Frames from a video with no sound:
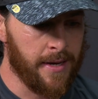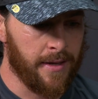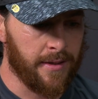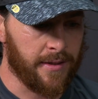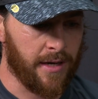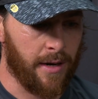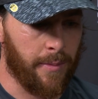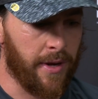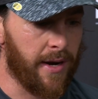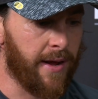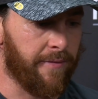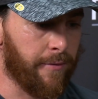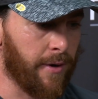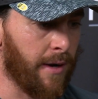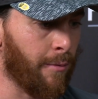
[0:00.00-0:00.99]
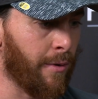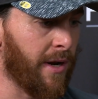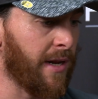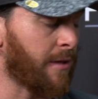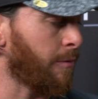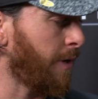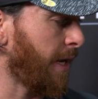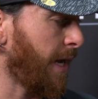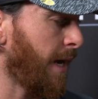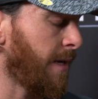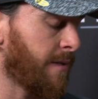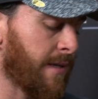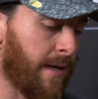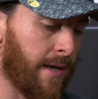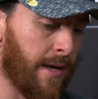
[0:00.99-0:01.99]
it's going to be an effort that we need 20
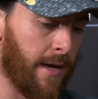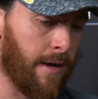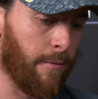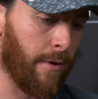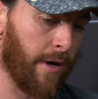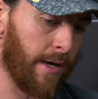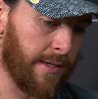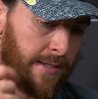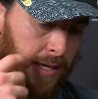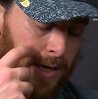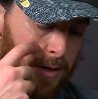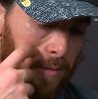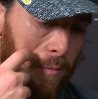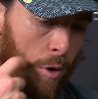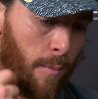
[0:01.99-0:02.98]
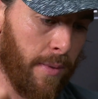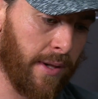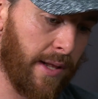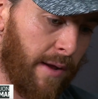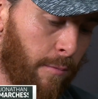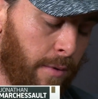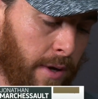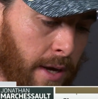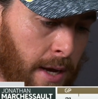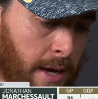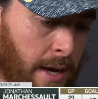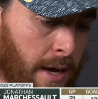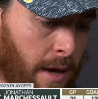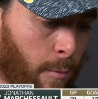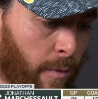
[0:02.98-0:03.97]
guys and uh, we're going to stay in the moment and we
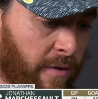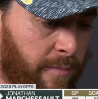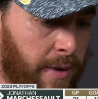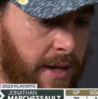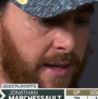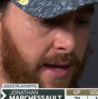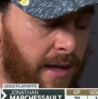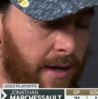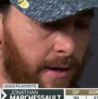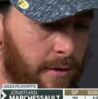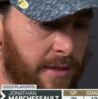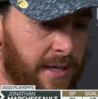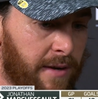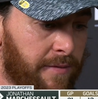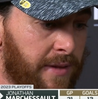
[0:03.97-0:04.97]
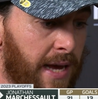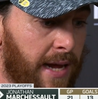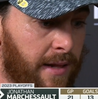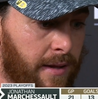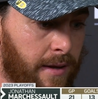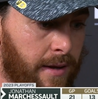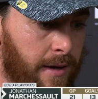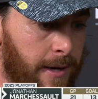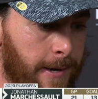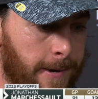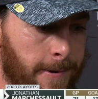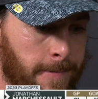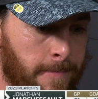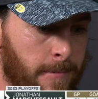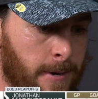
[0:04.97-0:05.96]
we've been telling ourselves that uh,
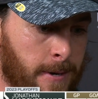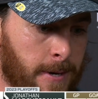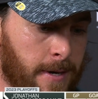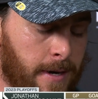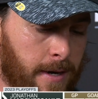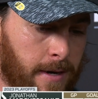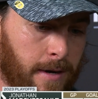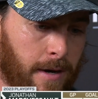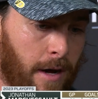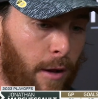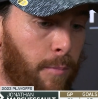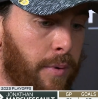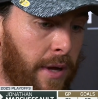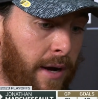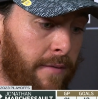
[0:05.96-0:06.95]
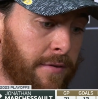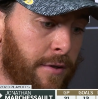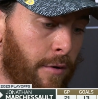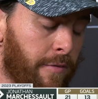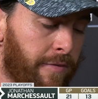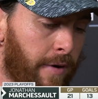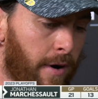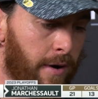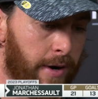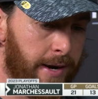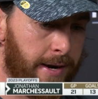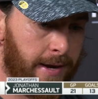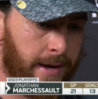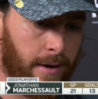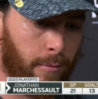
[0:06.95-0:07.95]
uh, all playoffs so far, and
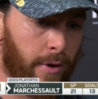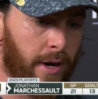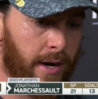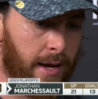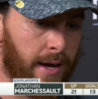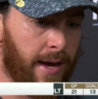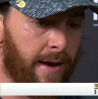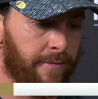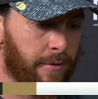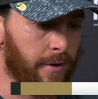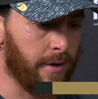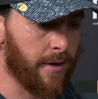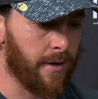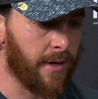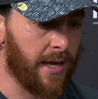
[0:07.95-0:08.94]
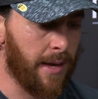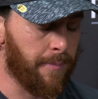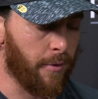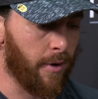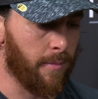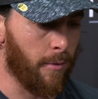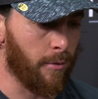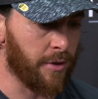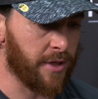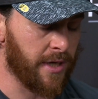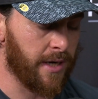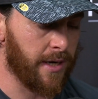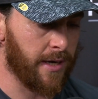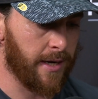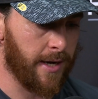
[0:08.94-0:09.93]
uh, we're gonna have to keep our
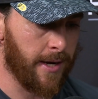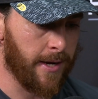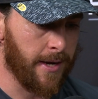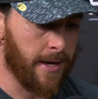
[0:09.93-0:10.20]
emotion uh,